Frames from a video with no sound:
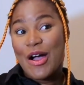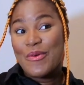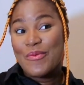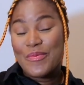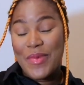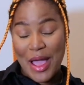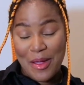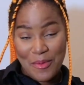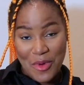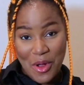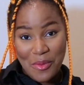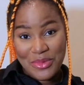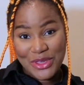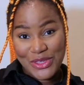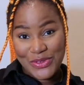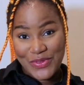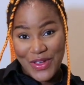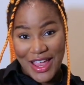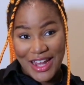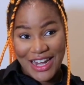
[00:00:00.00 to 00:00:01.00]
my mom
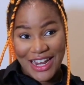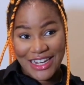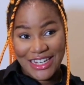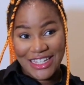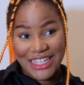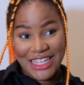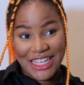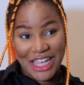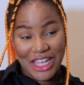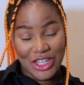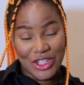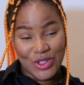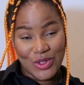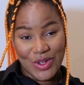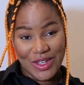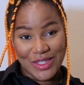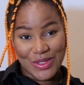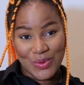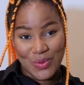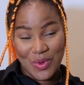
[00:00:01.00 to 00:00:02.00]
is finally here in
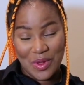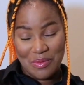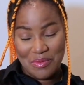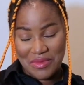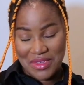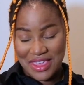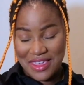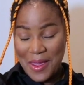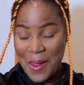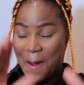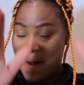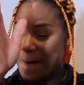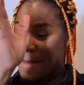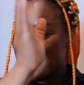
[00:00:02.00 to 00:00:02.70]
U S with me.